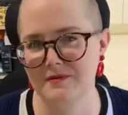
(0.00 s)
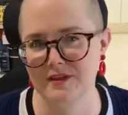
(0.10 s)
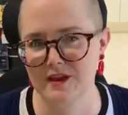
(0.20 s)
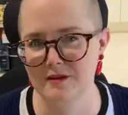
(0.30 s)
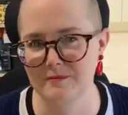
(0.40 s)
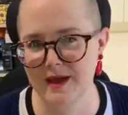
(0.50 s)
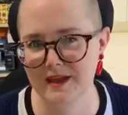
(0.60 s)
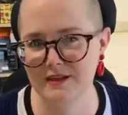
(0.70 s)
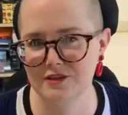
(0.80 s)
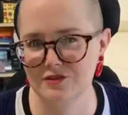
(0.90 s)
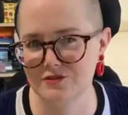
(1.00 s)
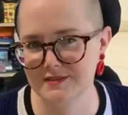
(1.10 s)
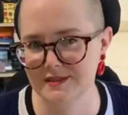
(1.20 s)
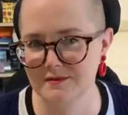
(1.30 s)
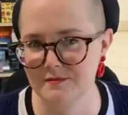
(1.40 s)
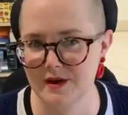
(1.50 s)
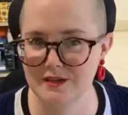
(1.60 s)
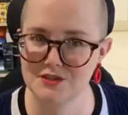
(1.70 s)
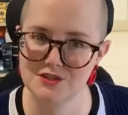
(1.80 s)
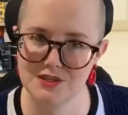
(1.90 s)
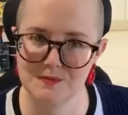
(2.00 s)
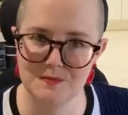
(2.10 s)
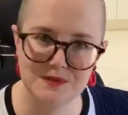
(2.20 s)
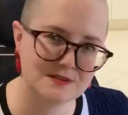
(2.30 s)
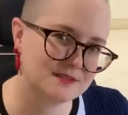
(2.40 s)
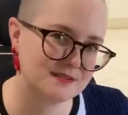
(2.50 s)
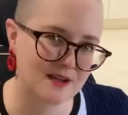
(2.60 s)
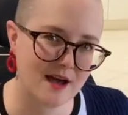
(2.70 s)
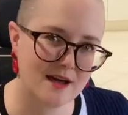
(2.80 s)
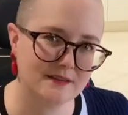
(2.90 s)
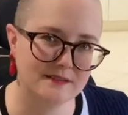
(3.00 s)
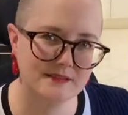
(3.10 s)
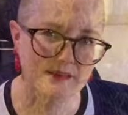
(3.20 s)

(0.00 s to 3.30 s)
that I made using my Scheepjes yarn. It's